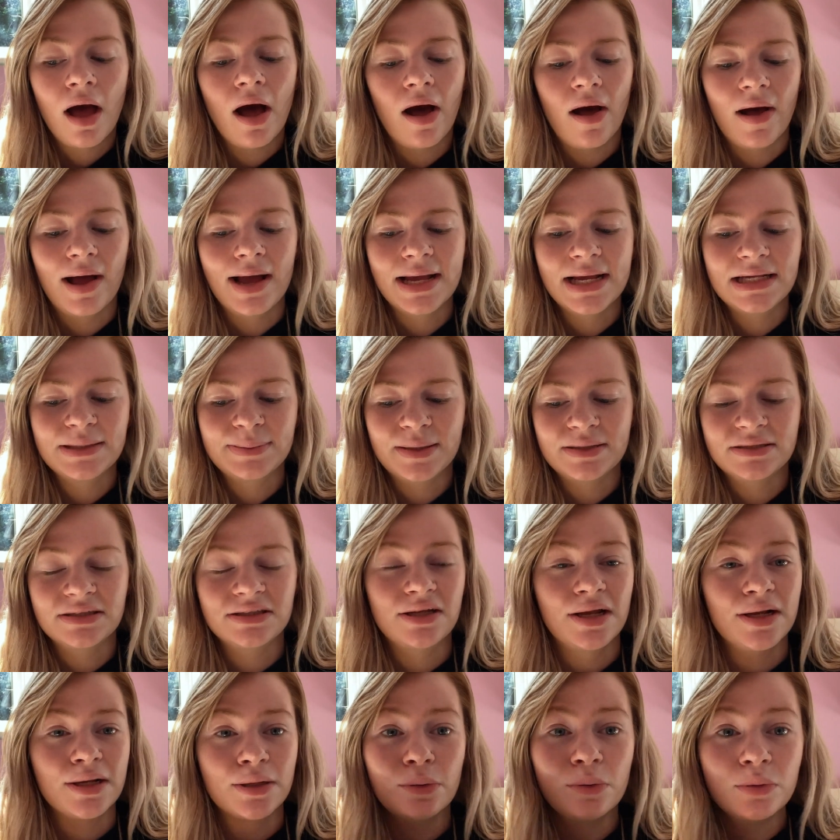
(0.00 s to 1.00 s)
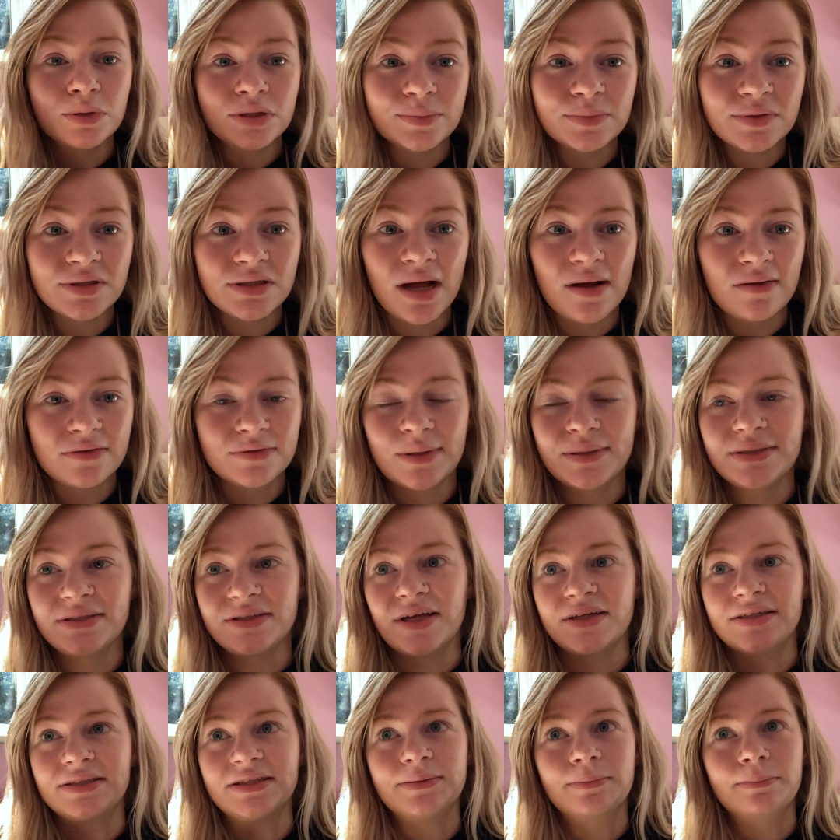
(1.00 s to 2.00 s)
I spent designing autumn stuff. So I
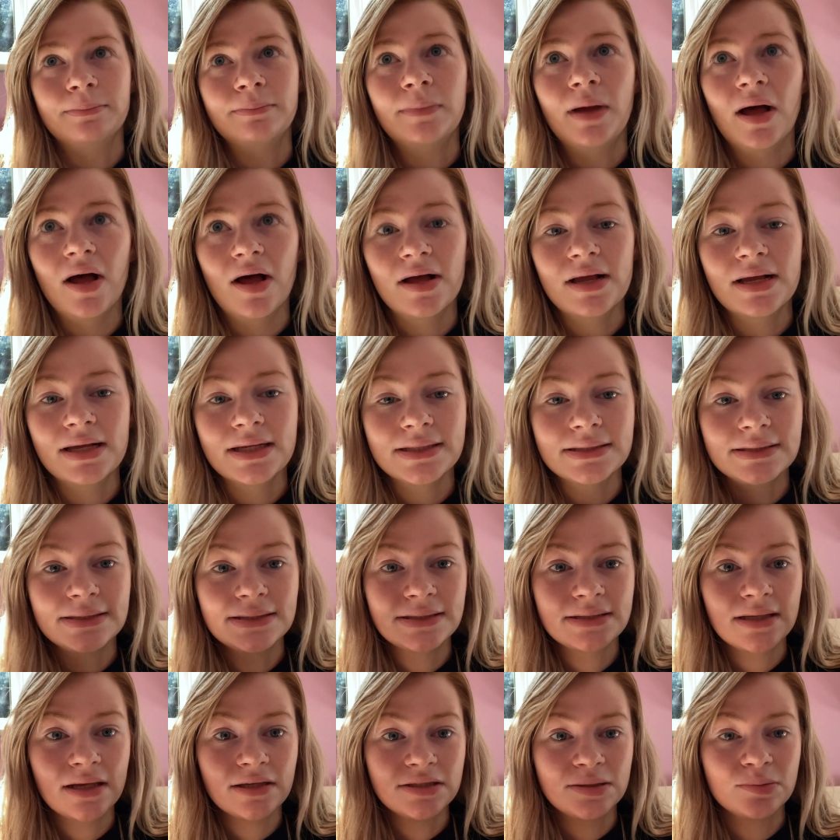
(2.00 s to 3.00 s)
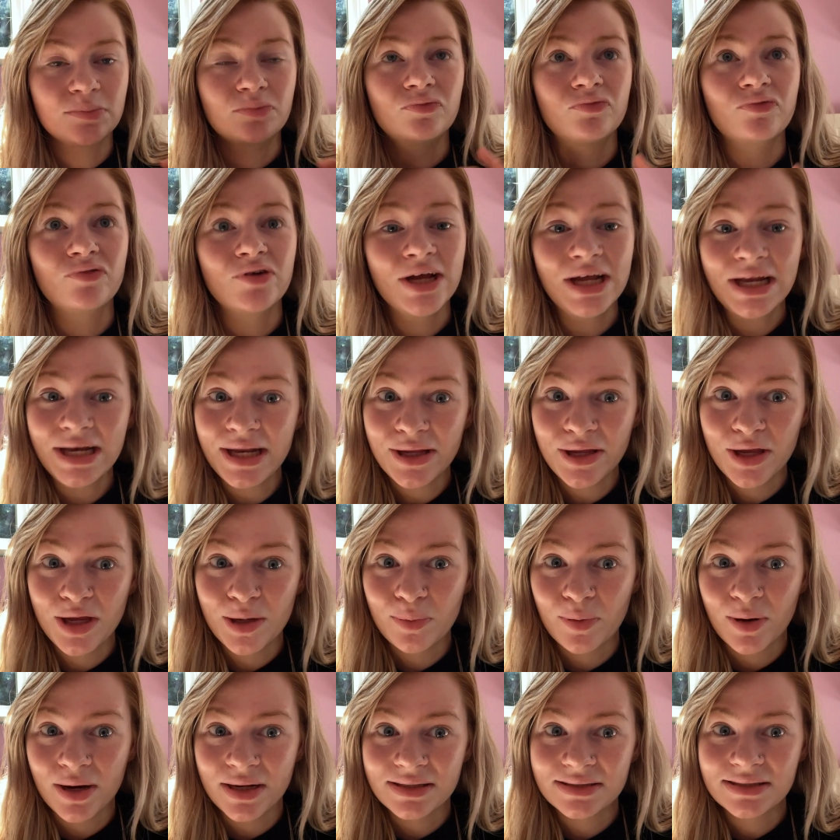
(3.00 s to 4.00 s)
designed some mugs, some really
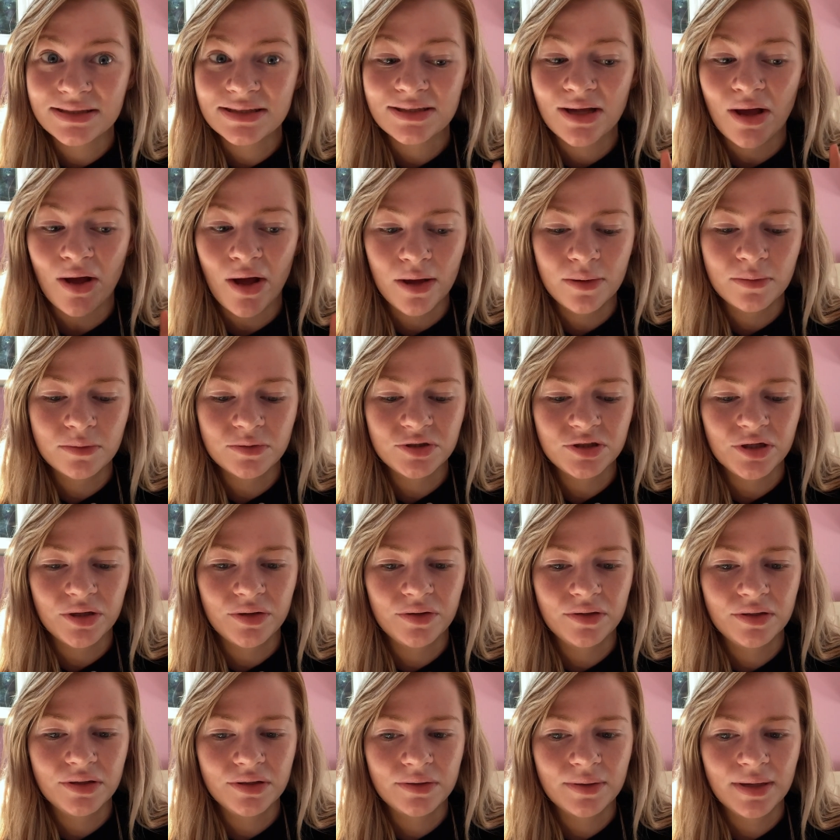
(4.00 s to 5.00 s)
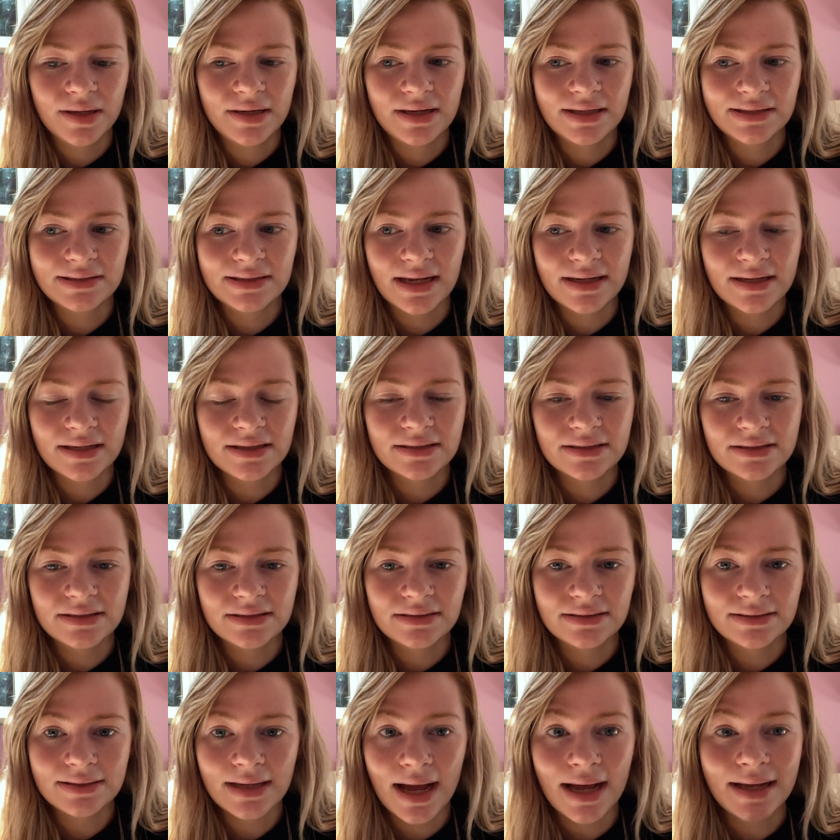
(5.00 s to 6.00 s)
cute prints I will show you in a
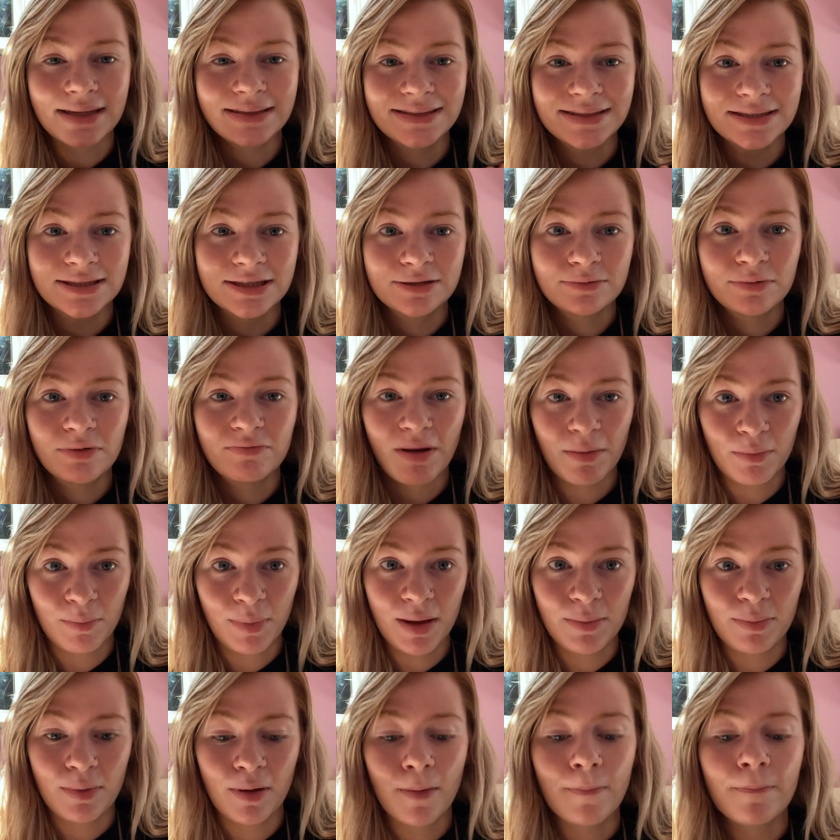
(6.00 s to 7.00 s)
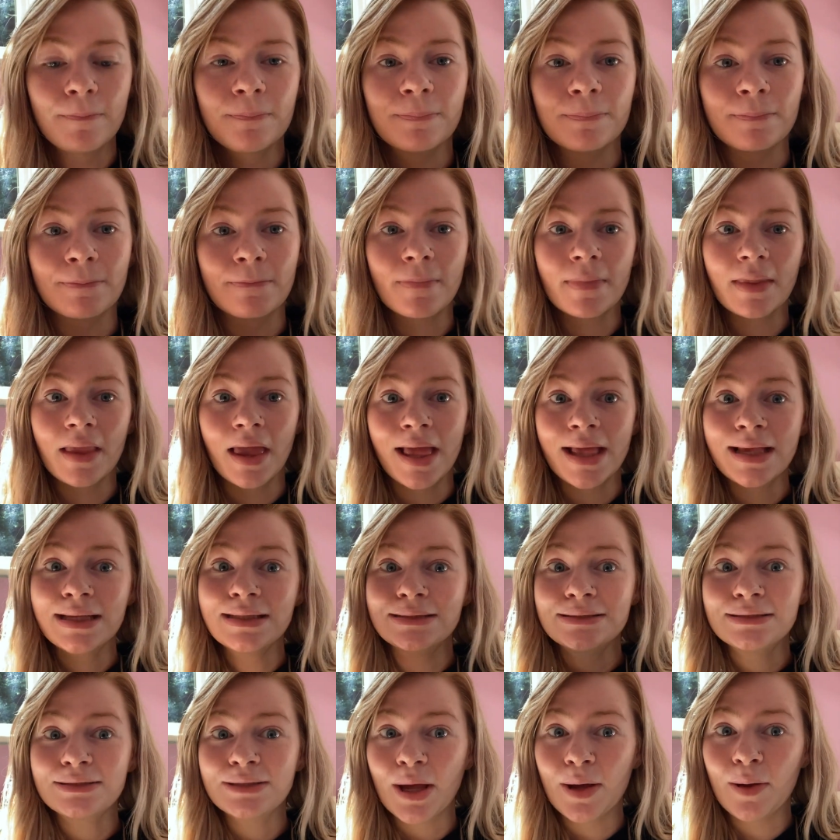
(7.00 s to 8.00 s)
second, and some brown paper.
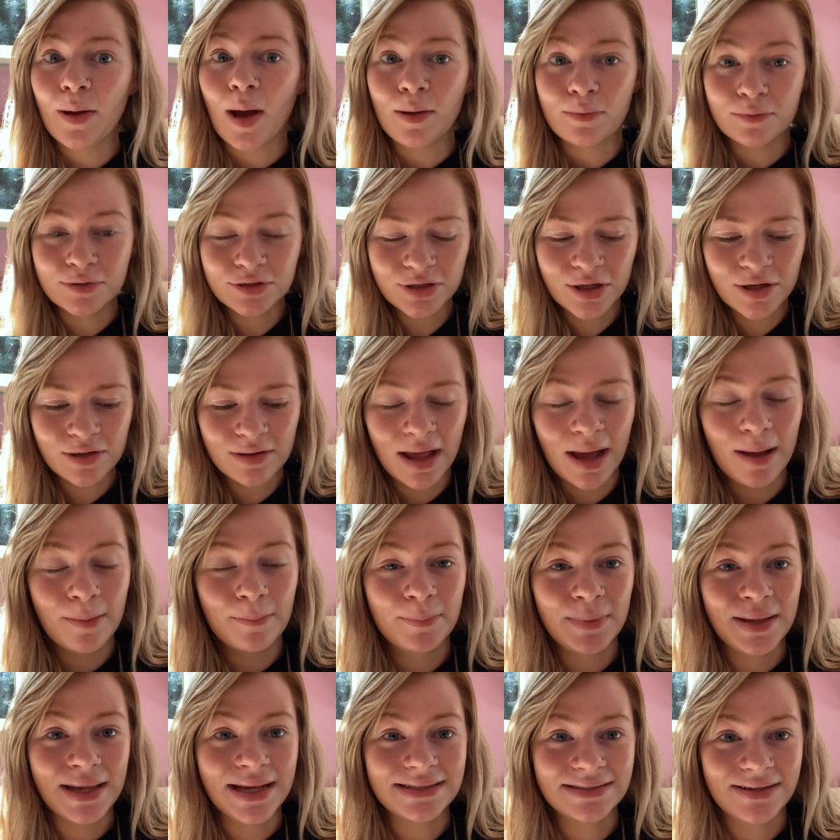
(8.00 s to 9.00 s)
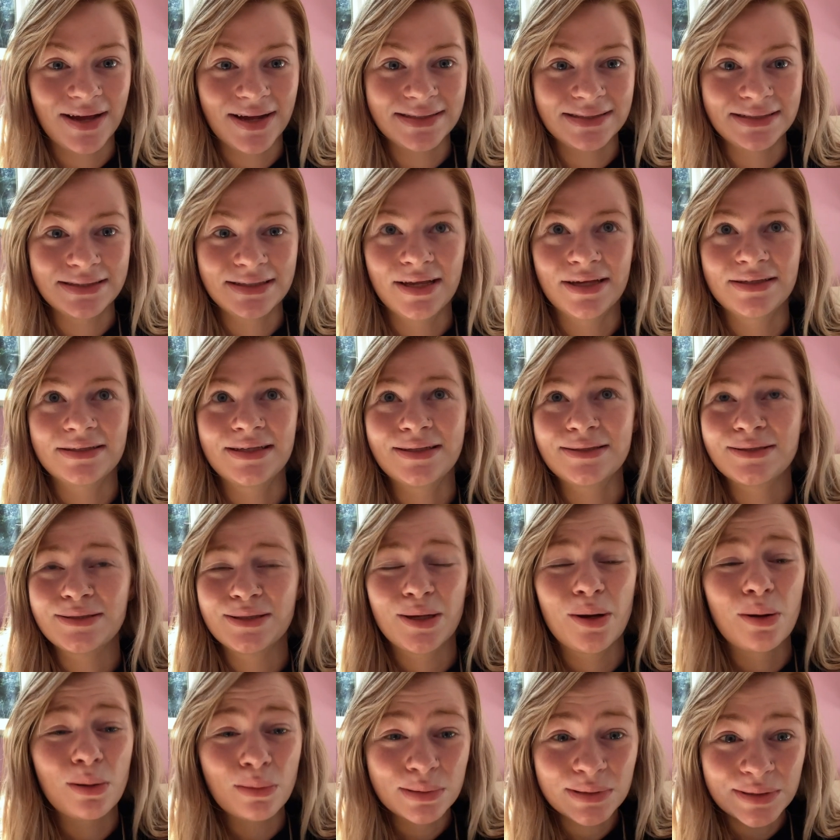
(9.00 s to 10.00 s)
So I will show you that. Be excited, because it's
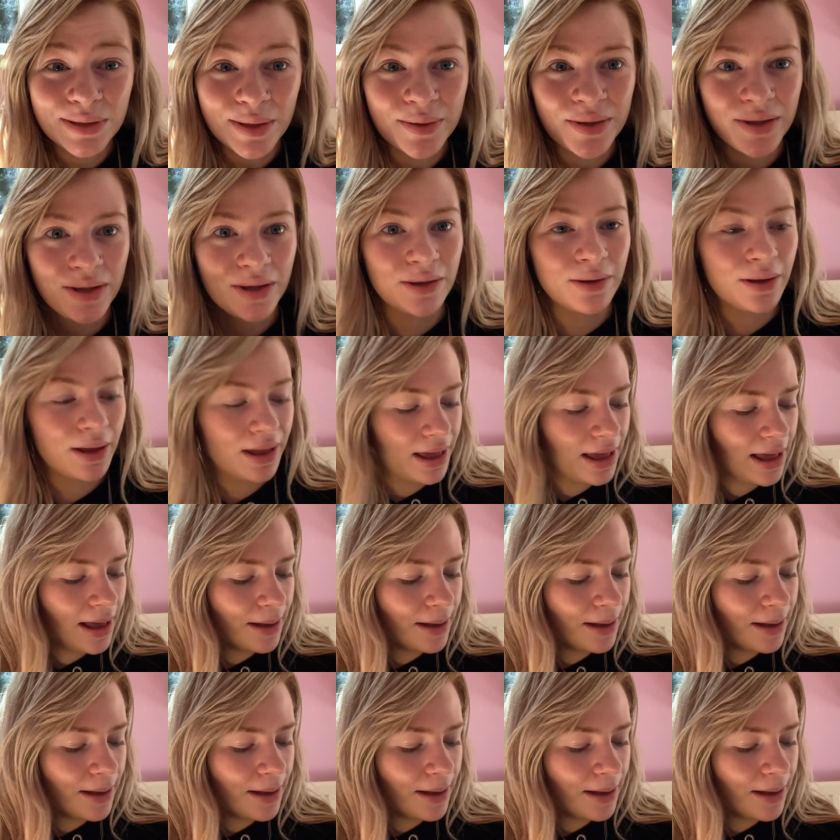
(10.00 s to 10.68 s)
so cute.